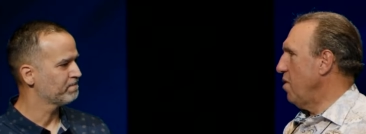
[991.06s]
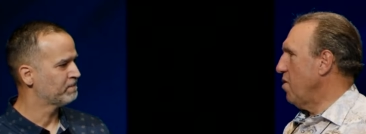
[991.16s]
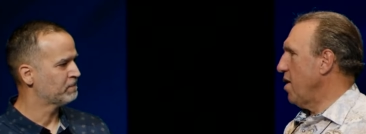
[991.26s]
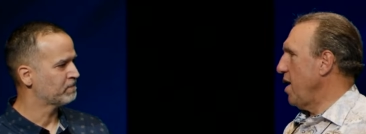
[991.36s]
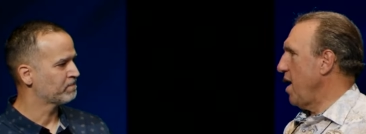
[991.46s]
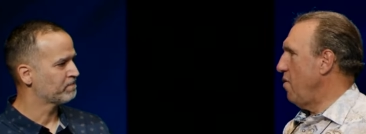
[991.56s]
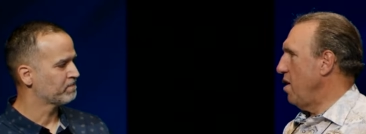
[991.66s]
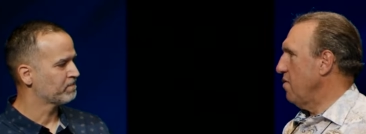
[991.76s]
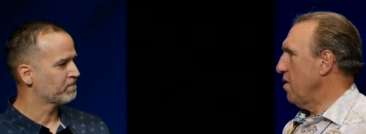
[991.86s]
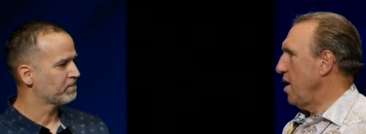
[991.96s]
Speaker 1: We've got an hour.
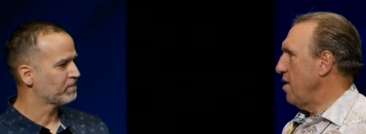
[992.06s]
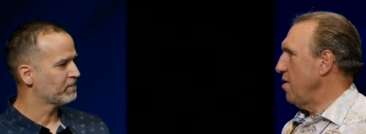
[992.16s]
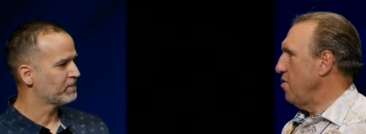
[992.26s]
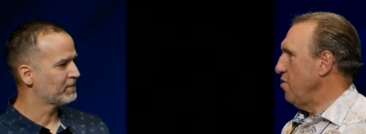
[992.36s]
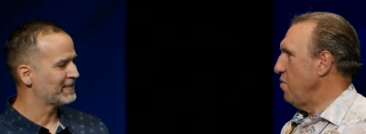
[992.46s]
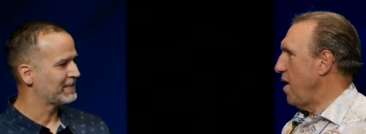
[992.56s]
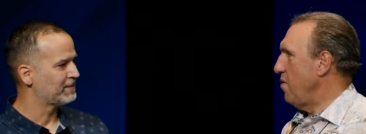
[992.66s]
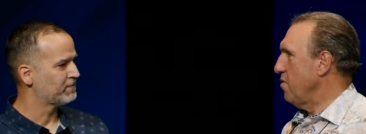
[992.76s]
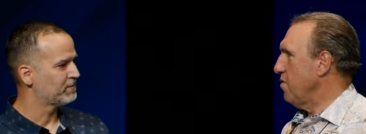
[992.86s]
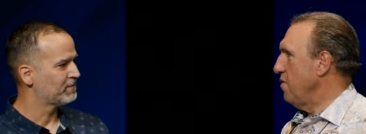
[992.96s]
I said, I don't do
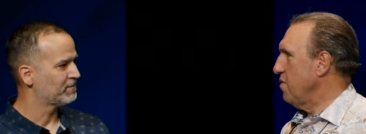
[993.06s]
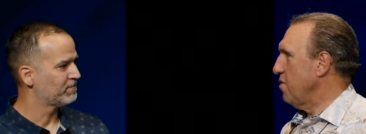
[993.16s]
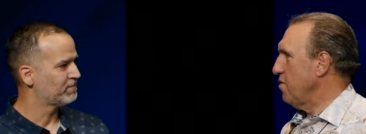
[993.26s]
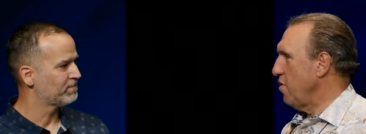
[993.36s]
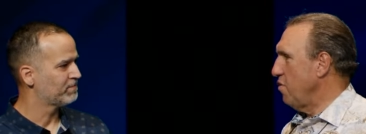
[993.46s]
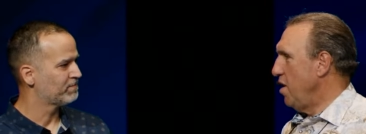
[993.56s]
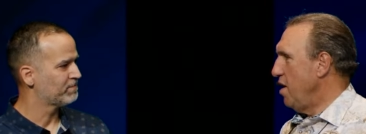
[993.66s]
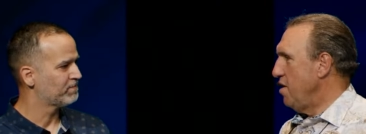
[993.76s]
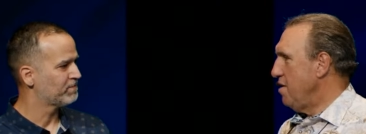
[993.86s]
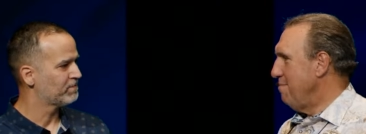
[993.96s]
hour services. So
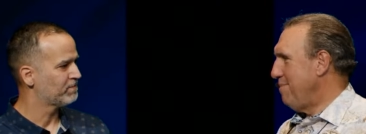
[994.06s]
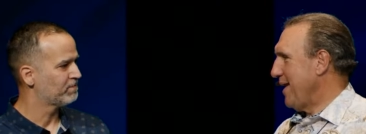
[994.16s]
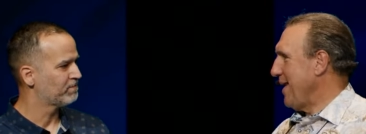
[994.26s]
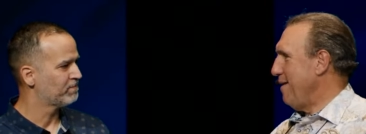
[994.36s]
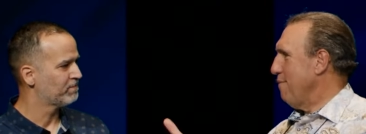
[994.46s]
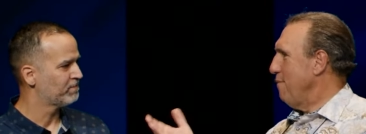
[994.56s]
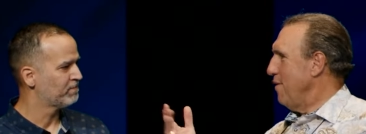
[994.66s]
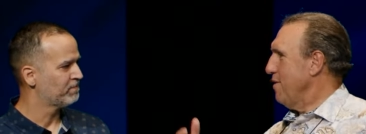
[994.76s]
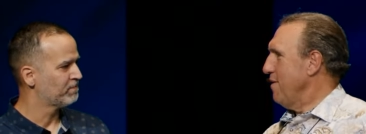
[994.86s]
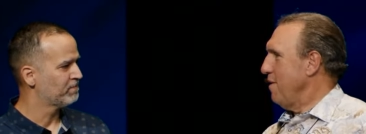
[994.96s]
pick out
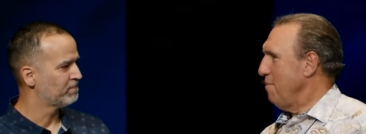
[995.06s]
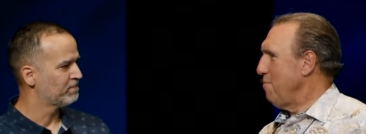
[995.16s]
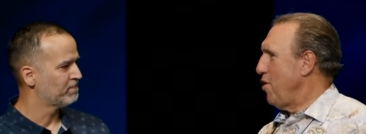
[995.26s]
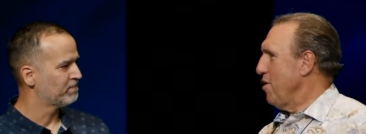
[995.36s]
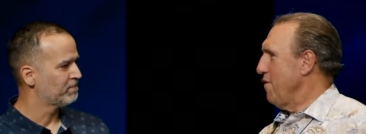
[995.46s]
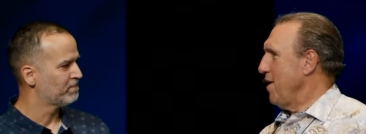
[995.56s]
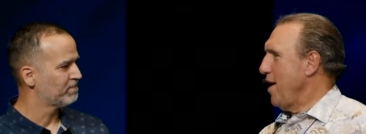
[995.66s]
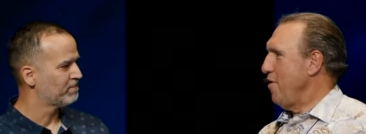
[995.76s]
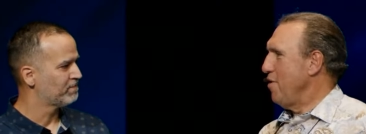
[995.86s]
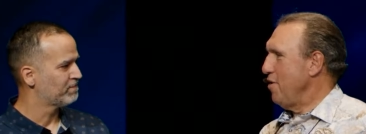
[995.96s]
which part of the
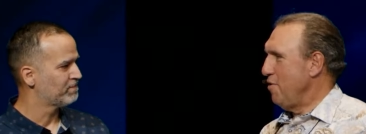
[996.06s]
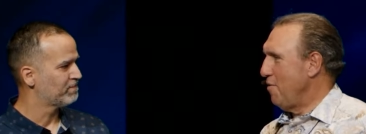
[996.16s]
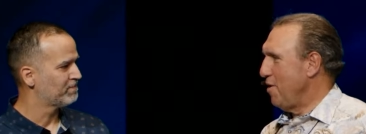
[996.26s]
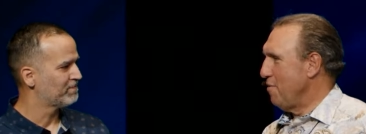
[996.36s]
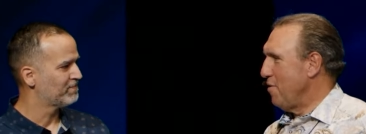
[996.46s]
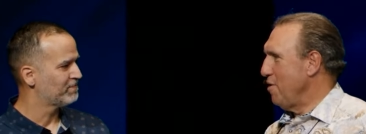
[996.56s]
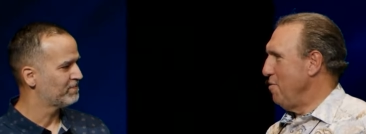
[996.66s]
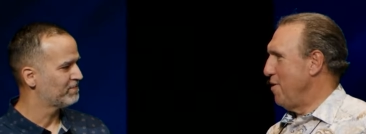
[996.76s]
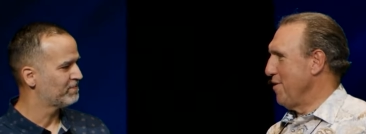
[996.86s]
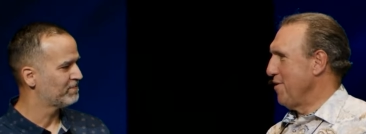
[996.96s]
hour do you want. What do you
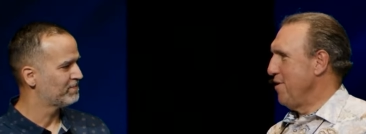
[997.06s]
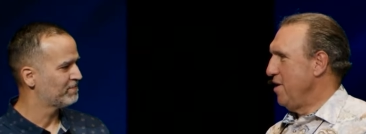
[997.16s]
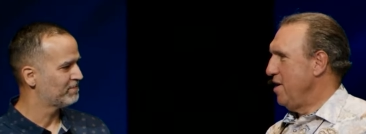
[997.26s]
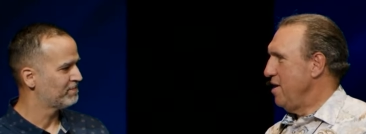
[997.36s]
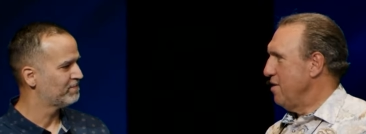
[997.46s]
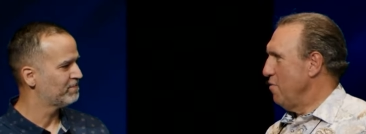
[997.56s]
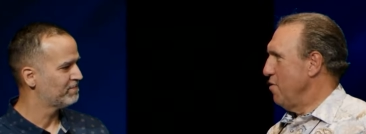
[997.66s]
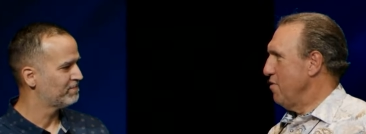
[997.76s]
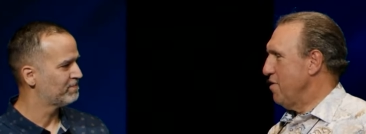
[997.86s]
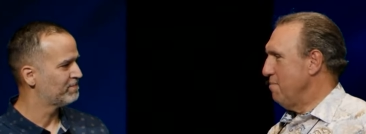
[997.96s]
want? The
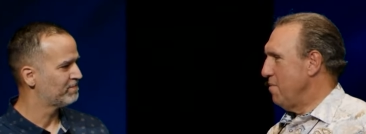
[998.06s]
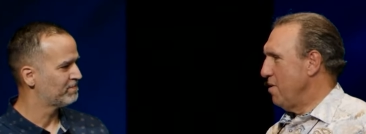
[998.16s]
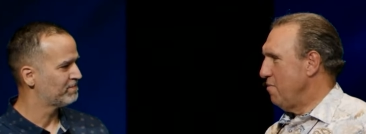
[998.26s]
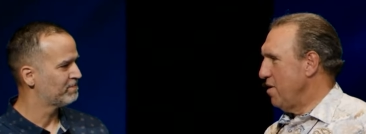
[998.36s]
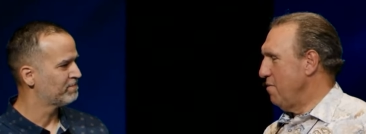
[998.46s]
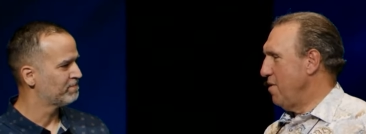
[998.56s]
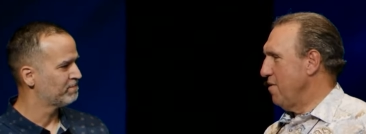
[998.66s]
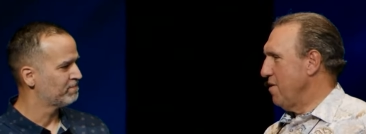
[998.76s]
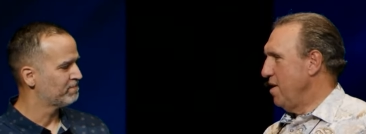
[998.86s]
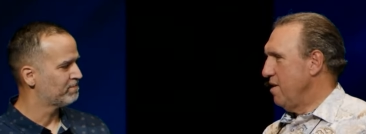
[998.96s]
worship? What do you
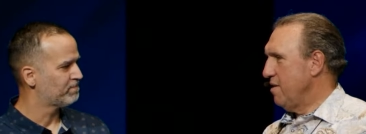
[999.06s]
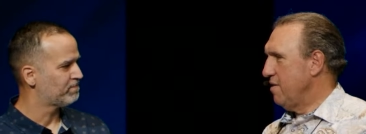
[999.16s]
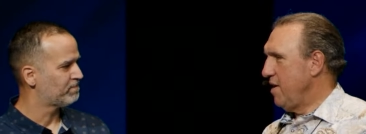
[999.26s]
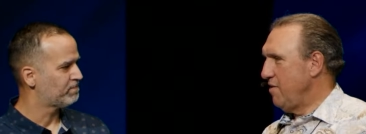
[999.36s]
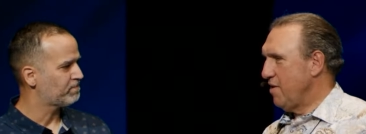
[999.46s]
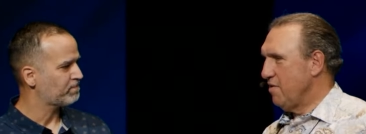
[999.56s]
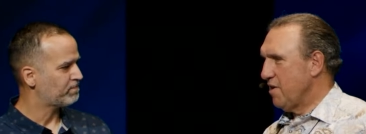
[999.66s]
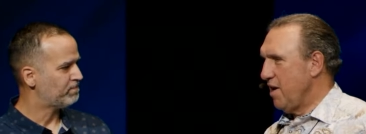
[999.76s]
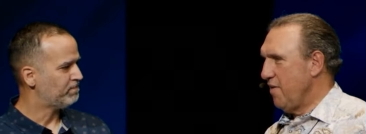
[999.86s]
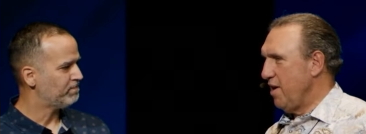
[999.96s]
want? The teaching on
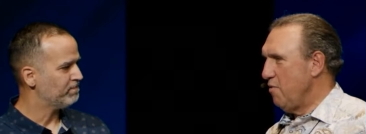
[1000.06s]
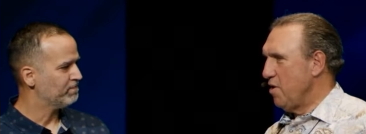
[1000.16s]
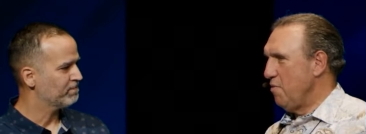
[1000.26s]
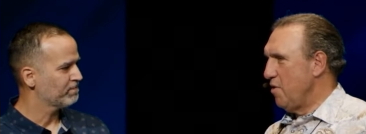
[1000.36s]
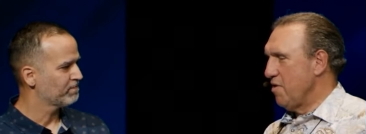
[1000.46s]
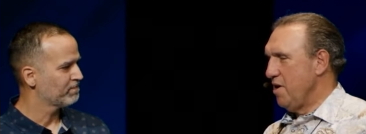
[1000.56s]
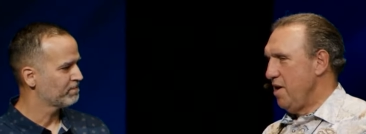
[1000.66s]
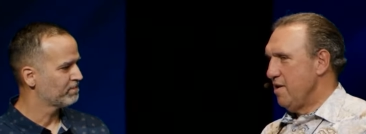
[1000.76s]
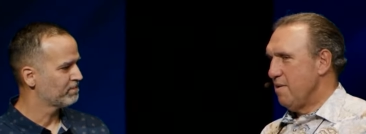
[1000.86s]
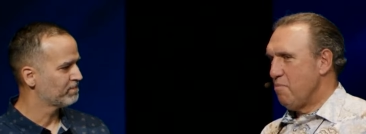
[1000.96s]
giving? What do you want?
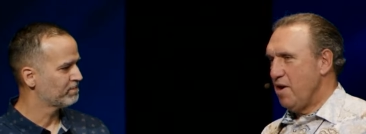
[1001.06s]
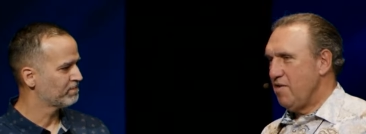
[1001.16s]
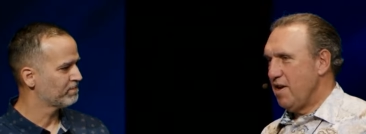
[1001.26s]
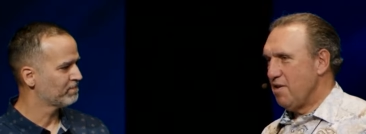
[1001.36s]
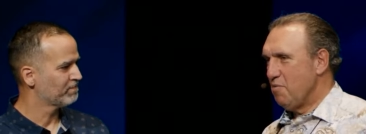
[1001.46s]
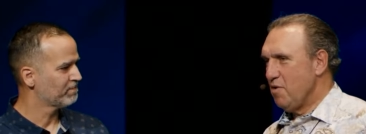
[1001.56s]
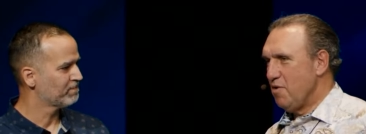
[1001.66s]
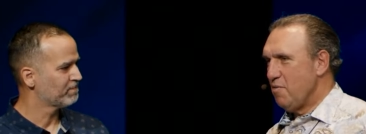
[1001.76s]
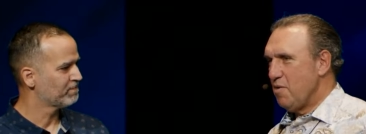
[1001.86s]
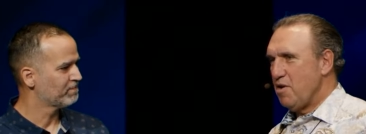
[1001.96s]
The preaching of the
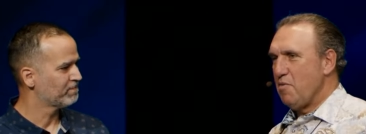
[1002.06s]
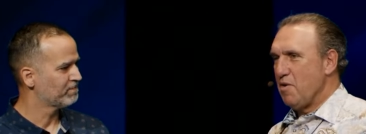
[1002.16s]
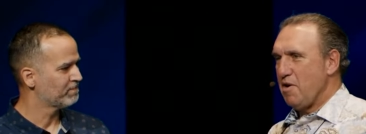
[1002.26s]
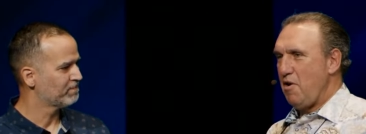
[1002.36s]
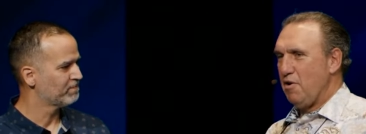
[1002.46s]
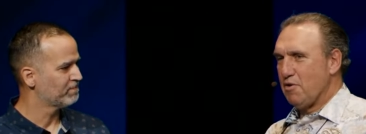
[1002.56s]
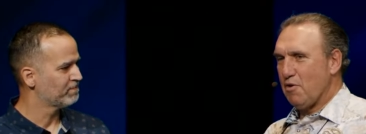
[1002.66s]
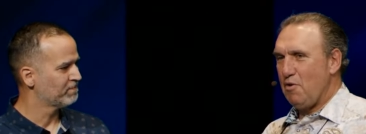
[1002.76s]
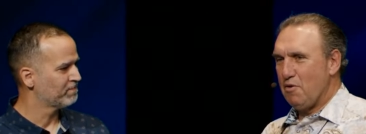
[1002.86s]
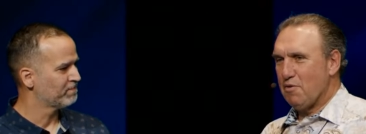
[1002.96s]
word? What do you want? Altar
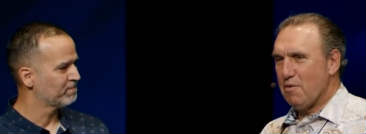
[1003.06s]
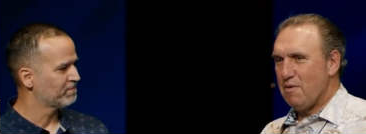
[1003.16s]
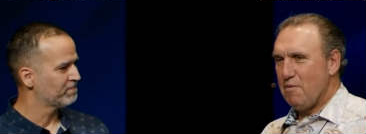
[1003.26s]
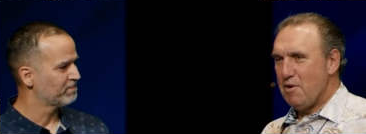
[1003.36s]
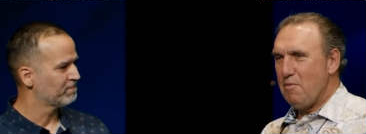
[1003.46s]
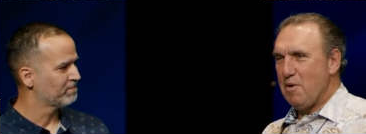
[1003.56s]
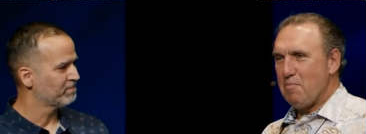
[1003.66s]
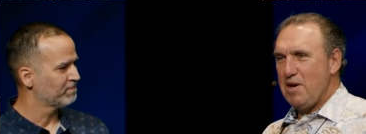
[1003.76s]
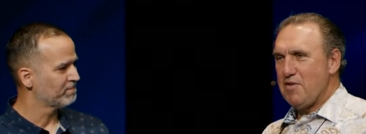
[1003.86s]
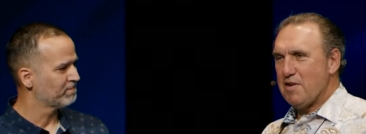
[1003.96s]
calls? What do you want
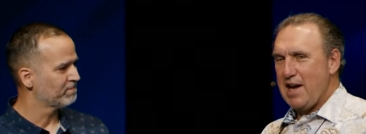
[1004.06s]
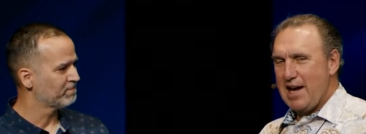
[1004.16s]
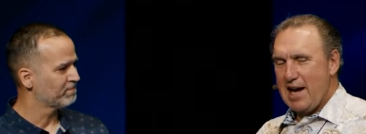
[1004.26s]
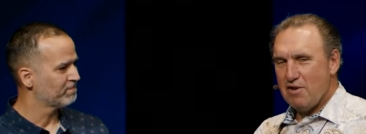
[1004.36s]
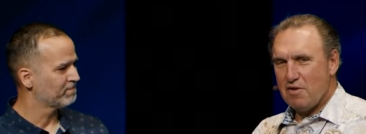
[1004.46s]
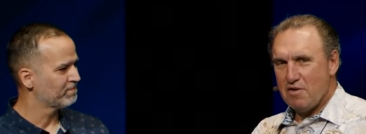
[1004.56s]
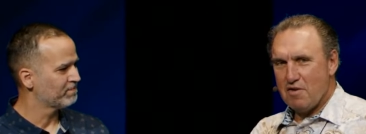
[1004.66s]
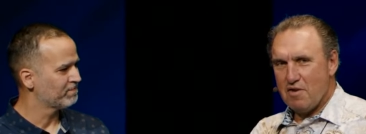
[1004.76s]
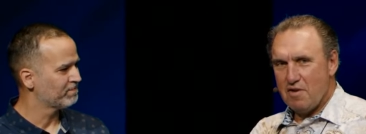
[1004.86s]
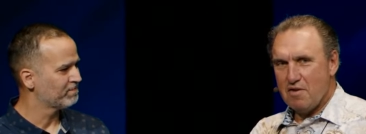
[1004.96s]
me just laying hands on
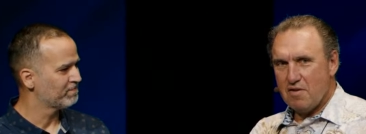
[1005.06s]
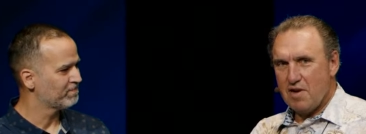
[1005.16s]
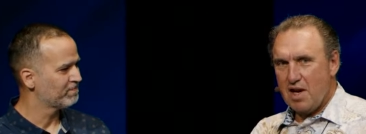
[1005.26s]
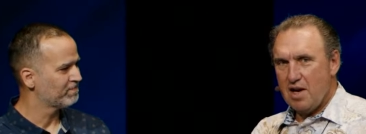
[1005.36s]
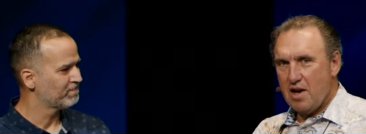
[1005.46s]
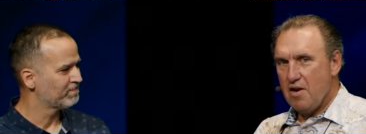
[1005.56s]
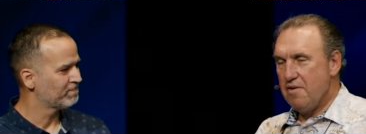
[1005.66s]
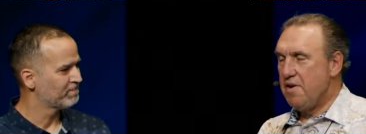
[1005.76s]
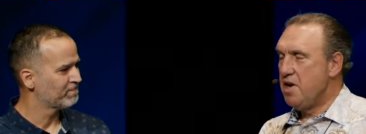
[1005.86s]
the, on the sick, you know?